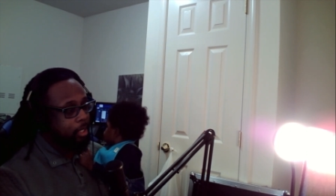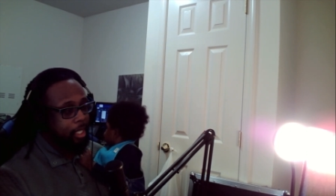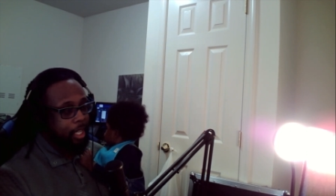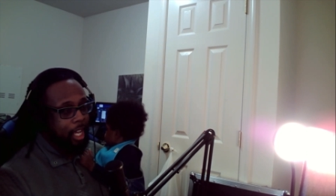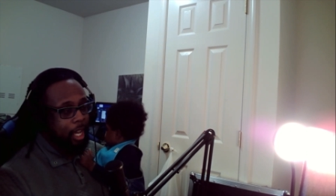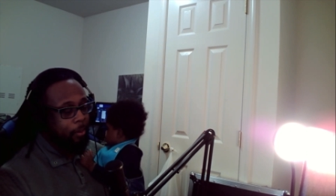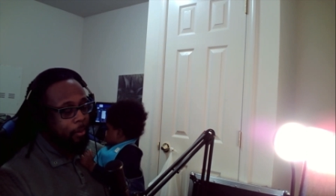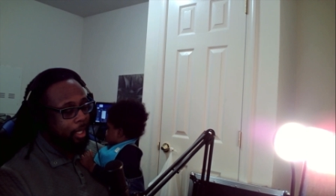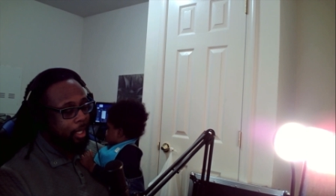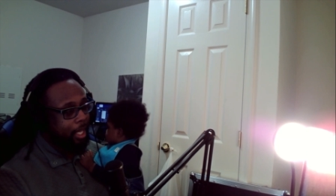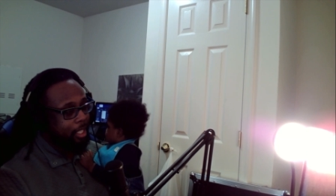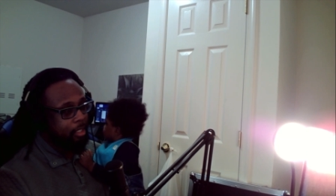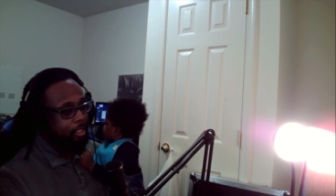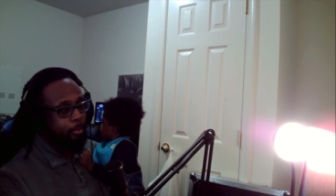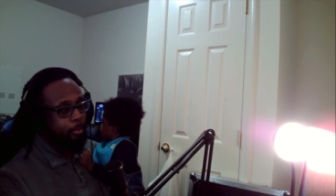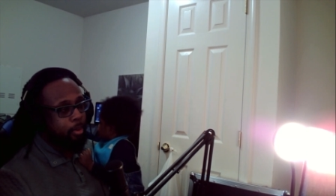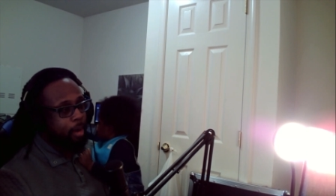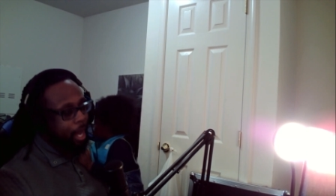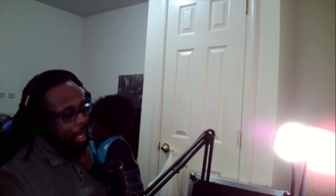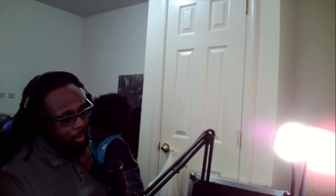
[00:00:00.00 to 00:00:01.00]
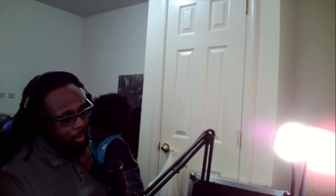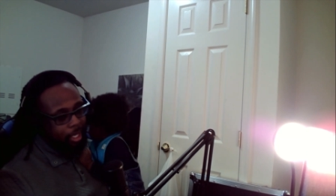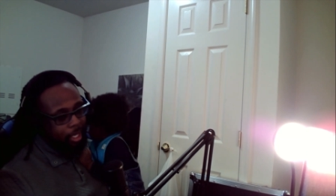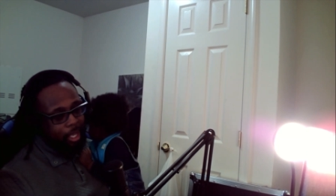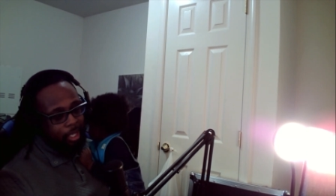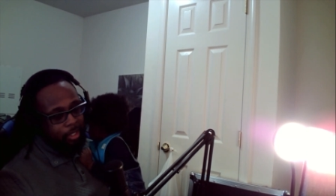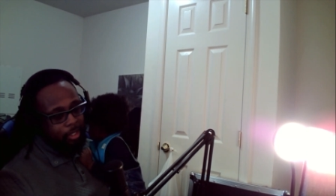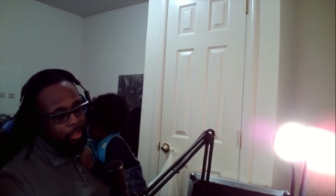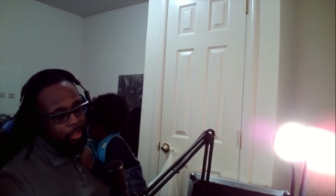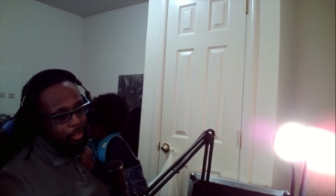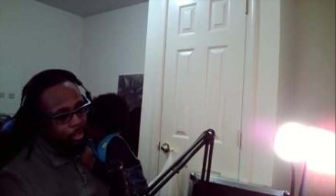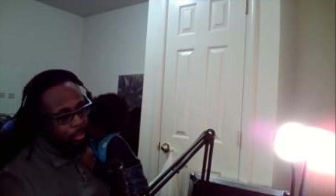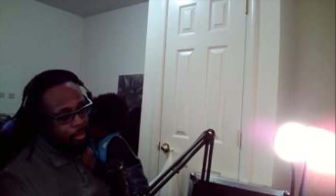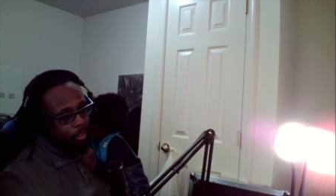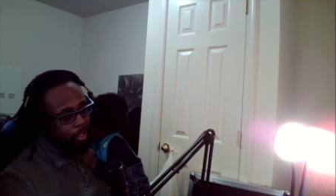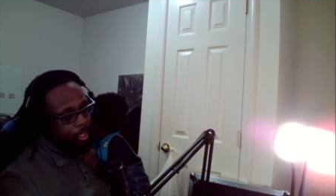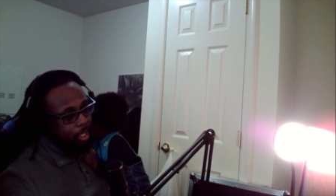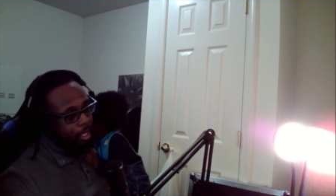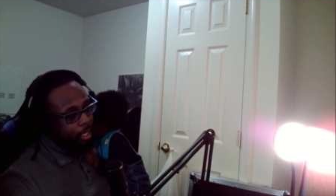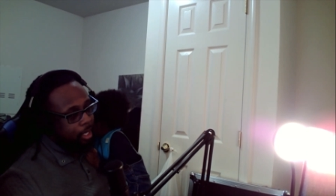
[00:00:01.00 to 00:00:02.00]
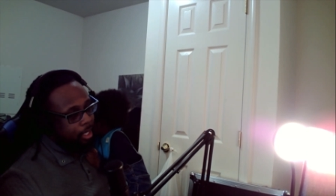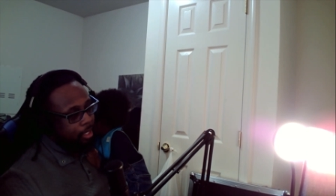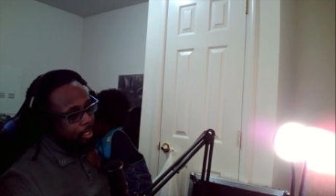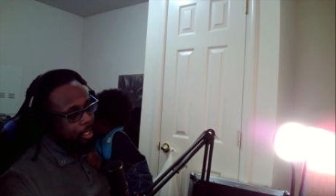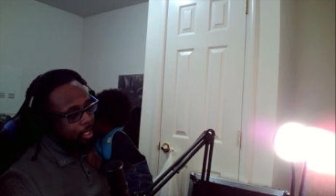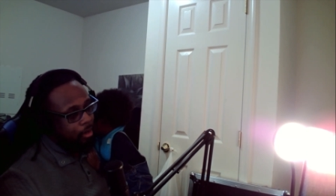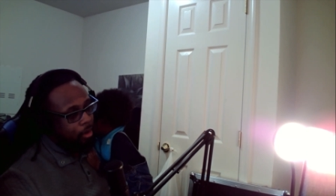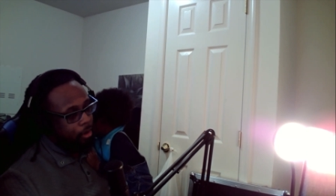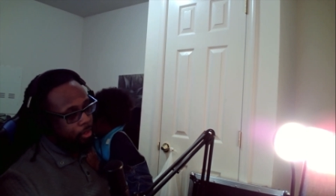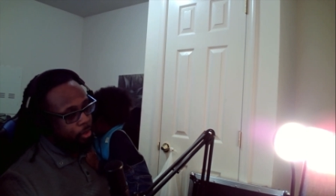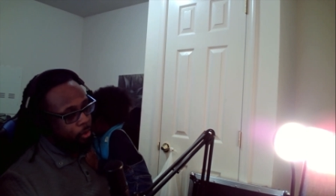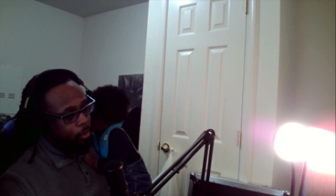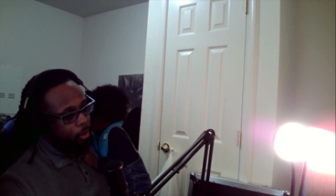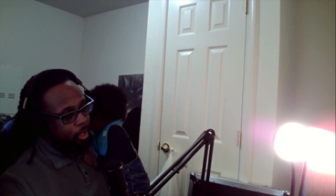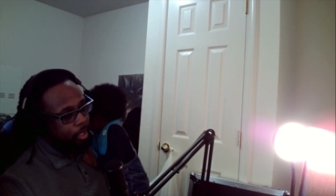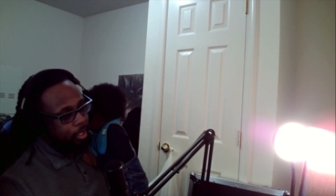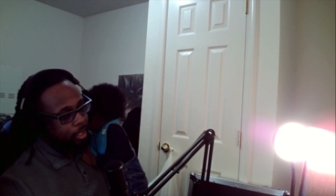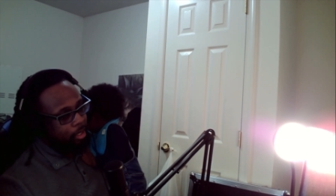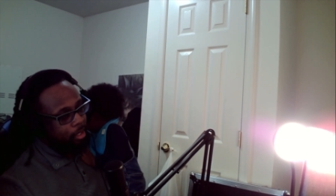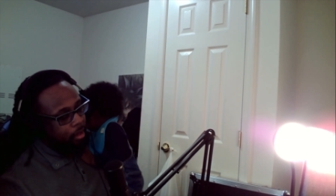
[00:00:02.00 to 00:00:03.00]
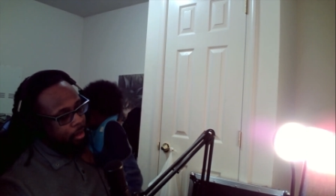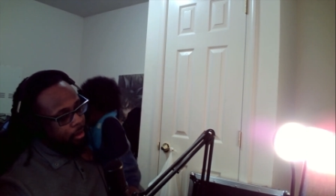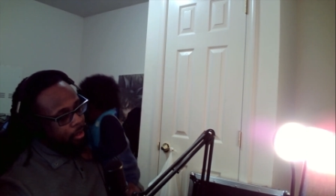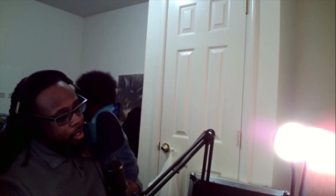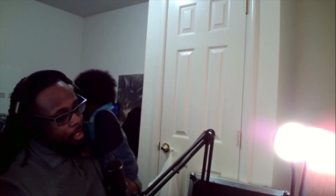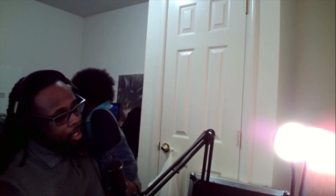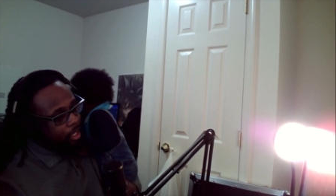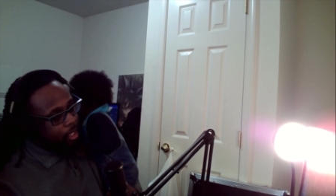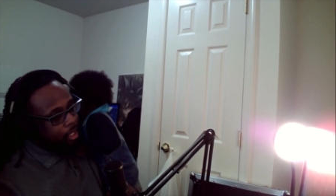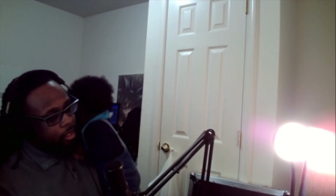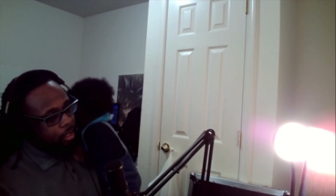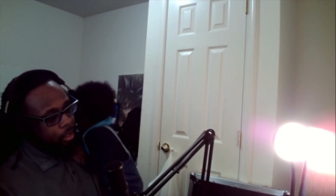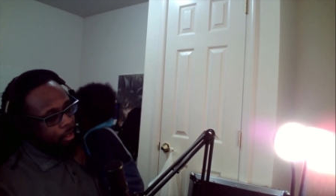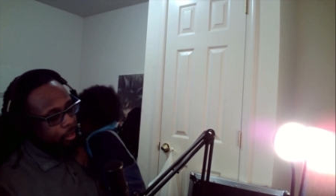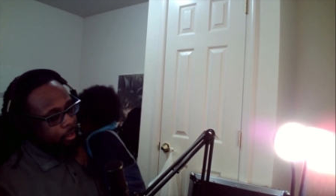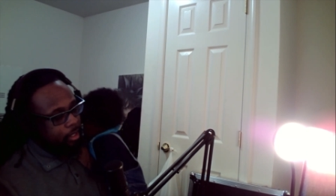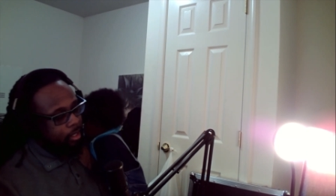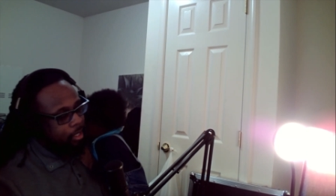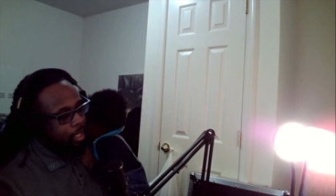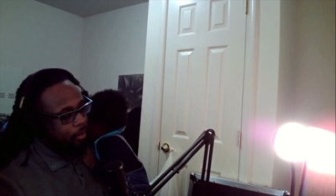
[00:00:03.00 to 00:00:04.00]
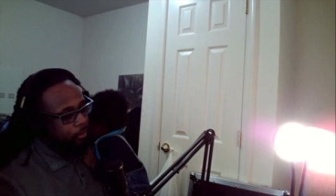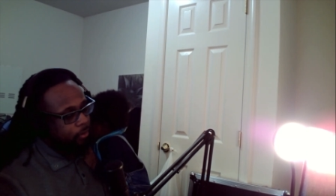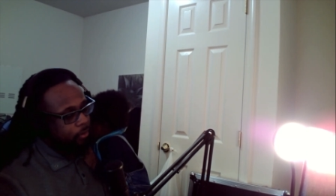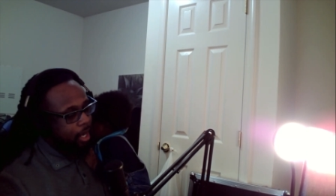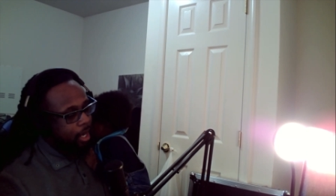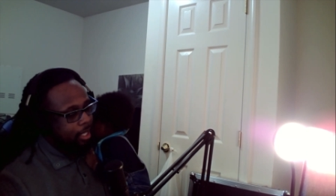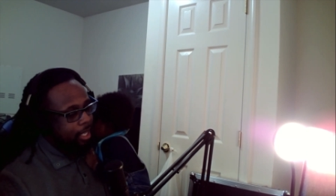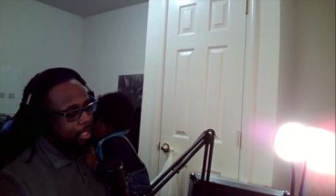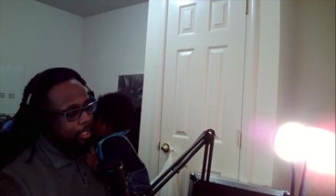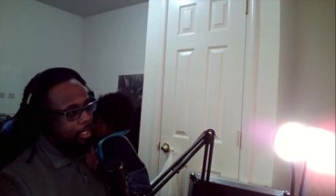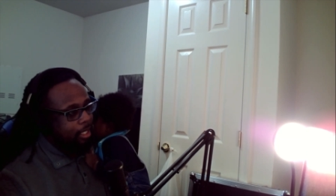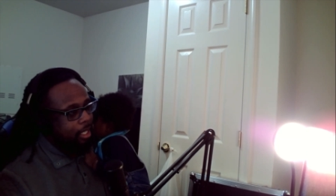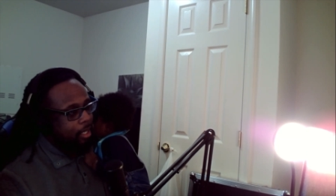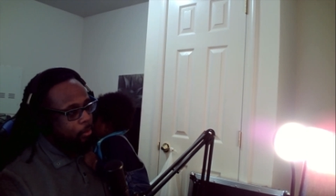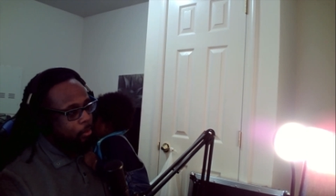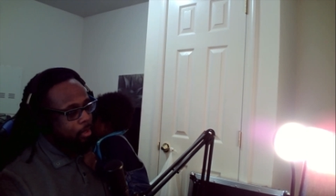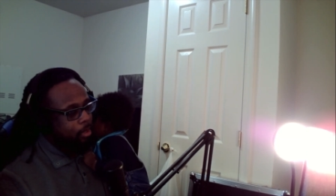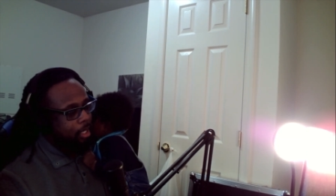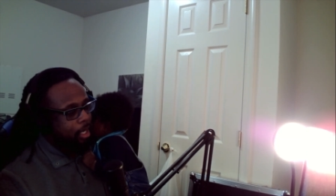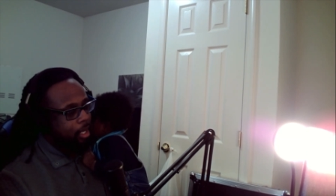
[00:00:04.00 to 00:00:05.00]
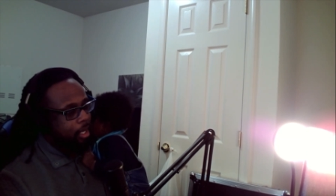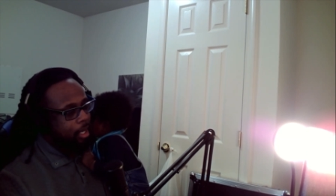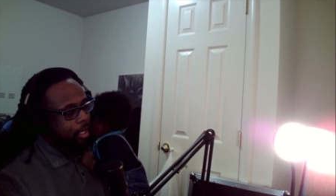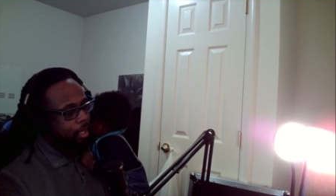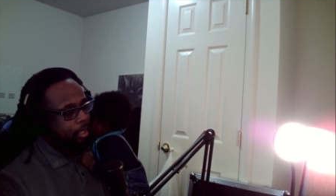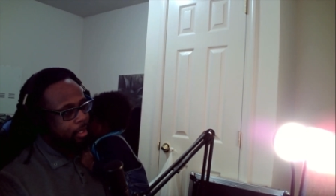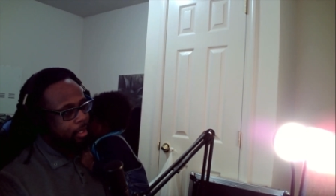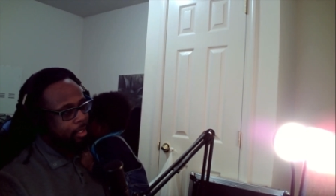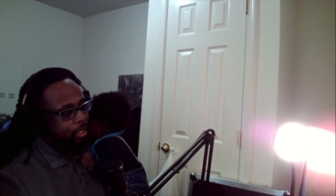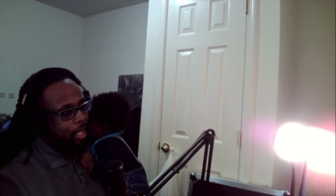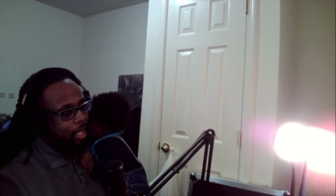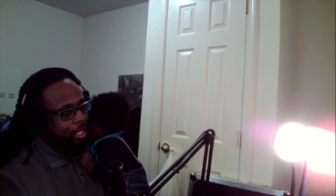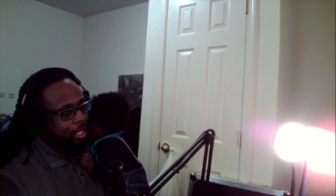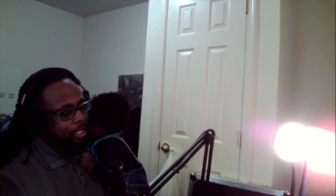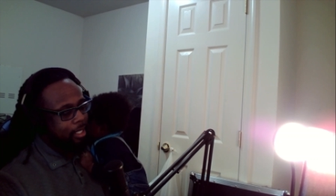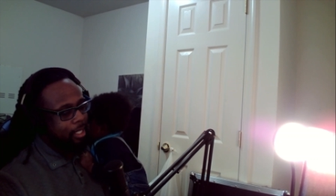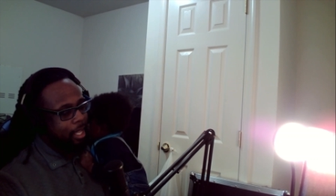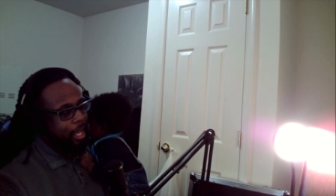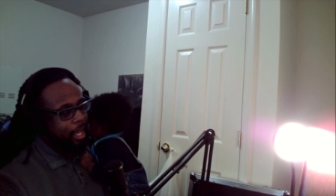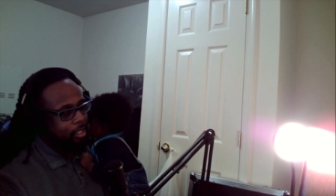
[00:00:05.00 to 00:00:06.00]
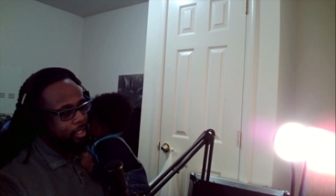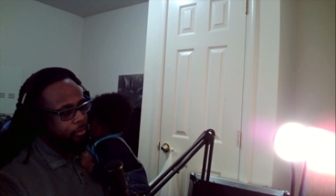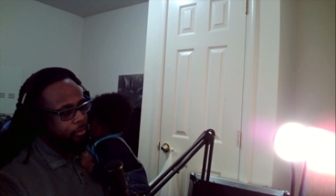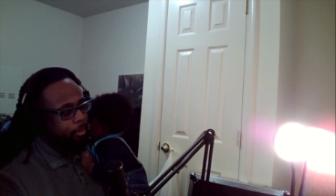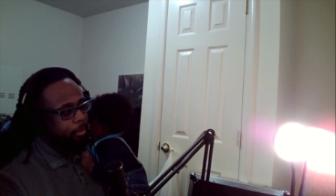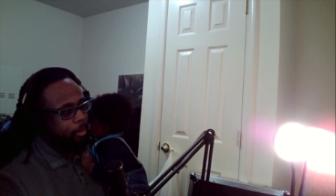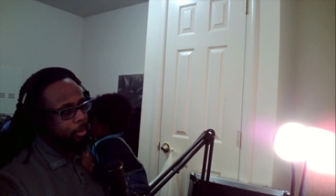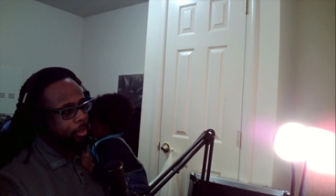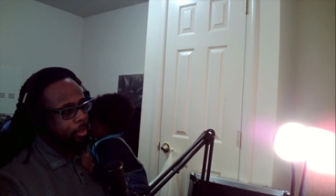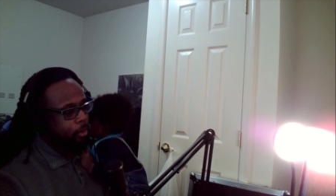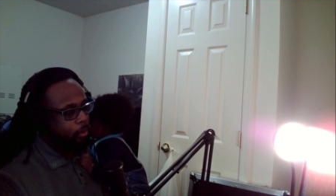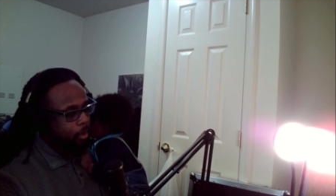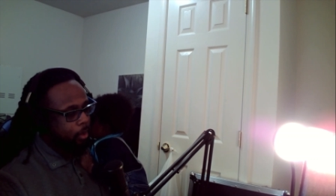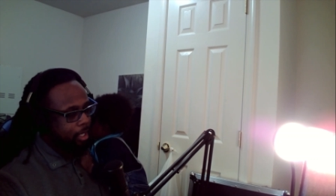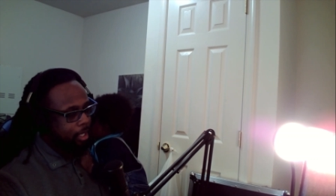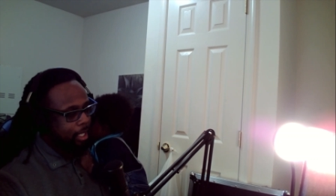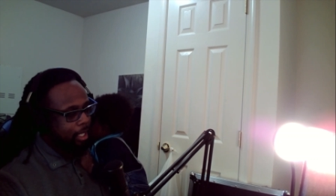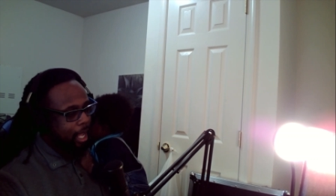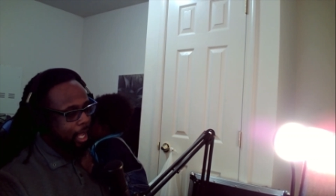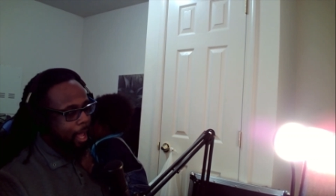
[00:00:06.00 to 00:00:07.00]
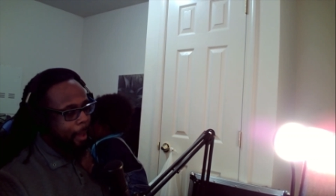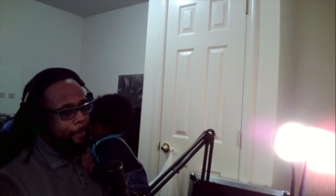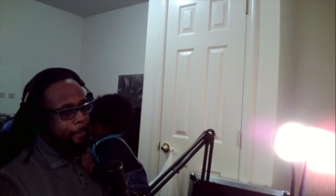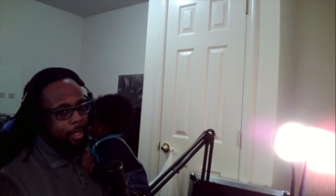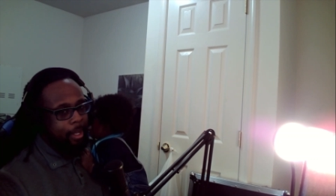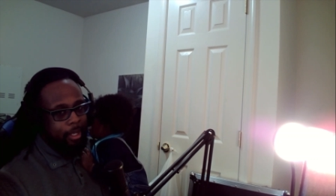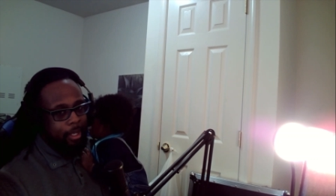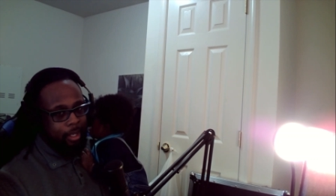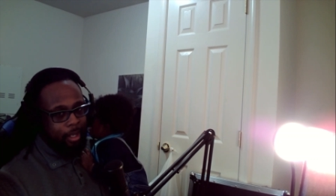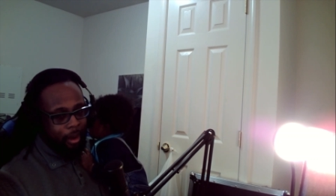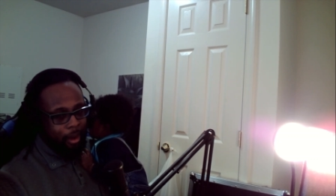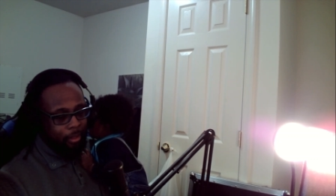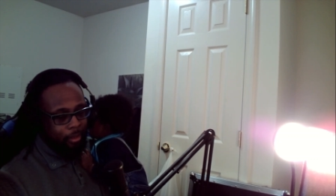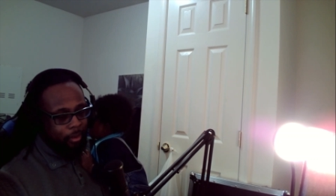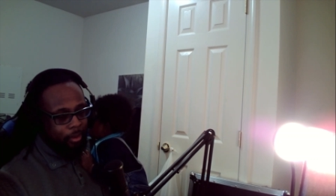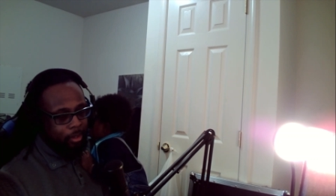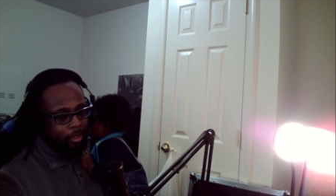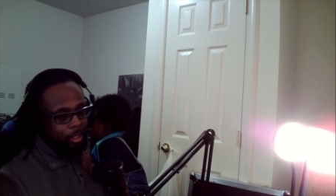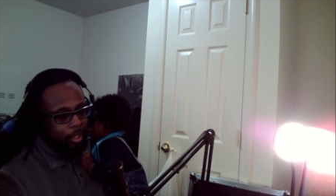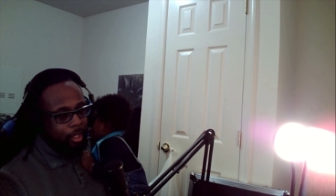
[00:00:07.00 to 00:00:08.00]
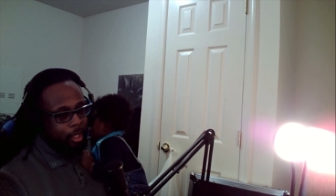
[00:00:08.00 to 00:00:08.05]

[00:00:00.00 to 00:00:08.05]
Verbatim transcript: had with the likes of Brock Lesnar, the Authority, the the Seth Rollins after he was uh at his exit from the Authority, and many others.